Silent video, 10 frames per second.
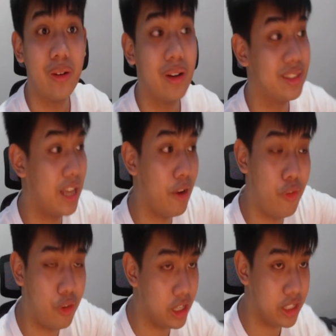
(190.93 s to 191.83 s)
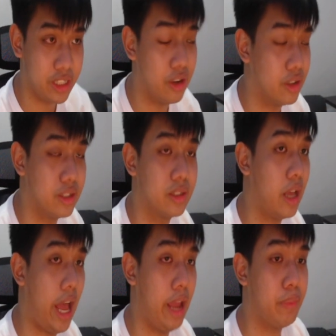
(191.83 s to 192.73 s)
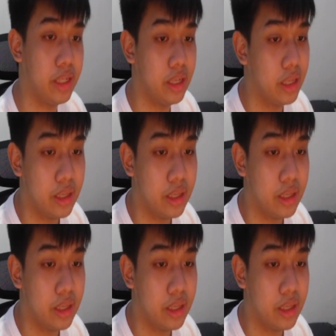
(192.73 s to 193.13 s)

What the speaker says: several years. I mean,